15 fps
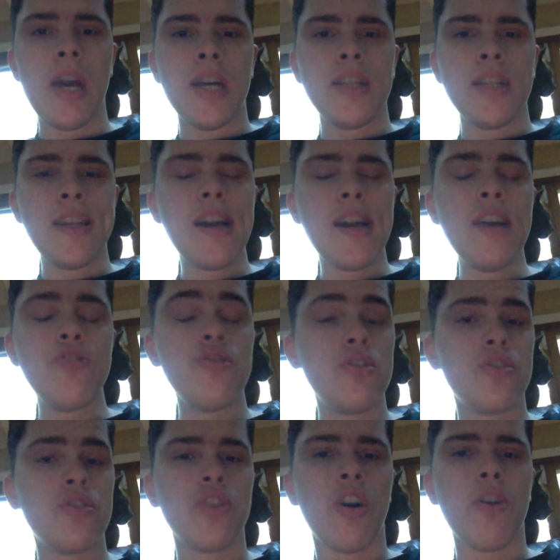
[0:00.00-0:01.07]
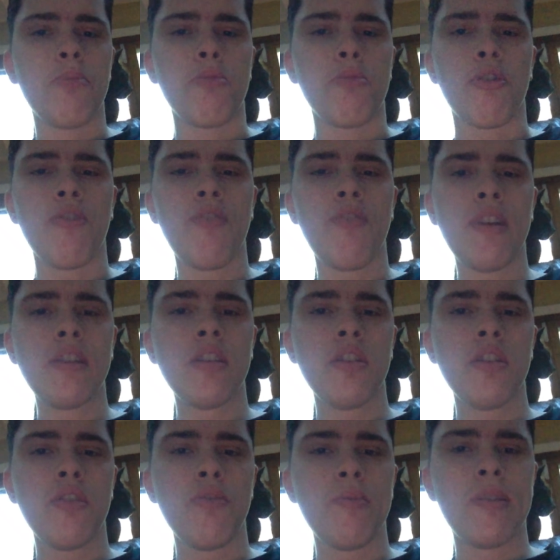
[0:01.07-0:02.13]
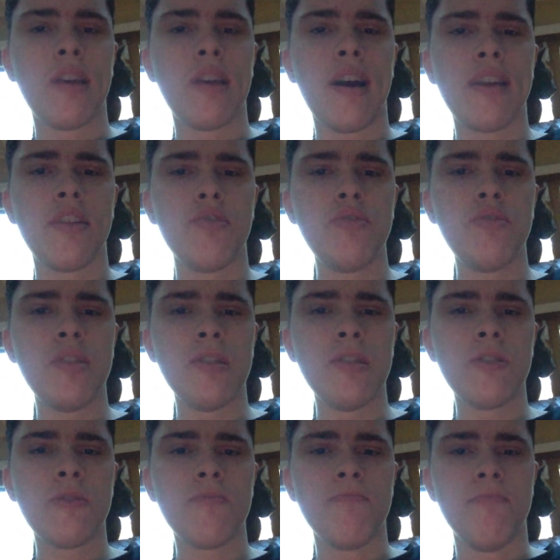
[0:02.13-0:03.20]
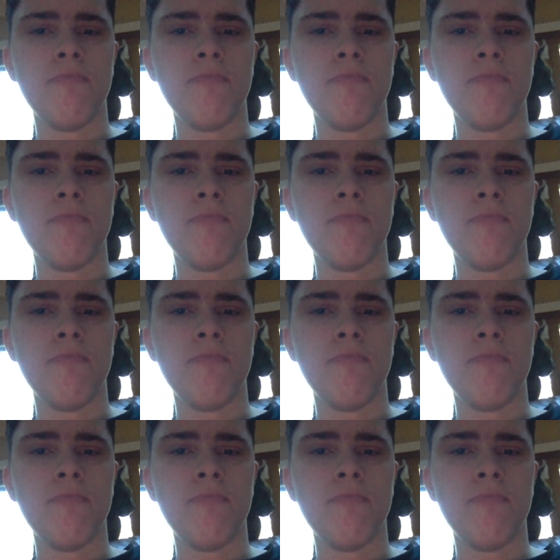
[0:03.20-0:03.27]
Psychiatrists aren't perfect with diagnosis.